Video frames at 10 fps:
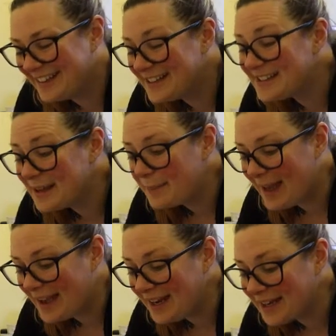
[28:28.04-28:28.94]
So it
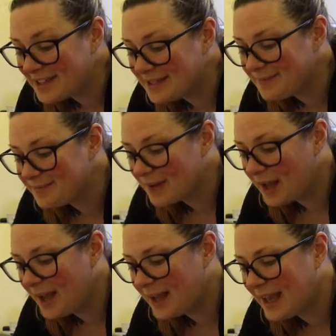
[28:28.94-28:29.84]
baked,
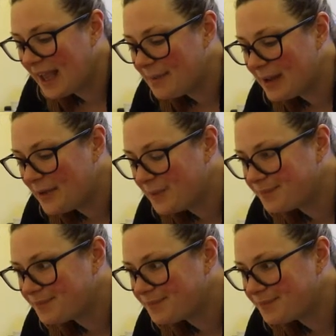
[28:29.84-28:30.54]
it came out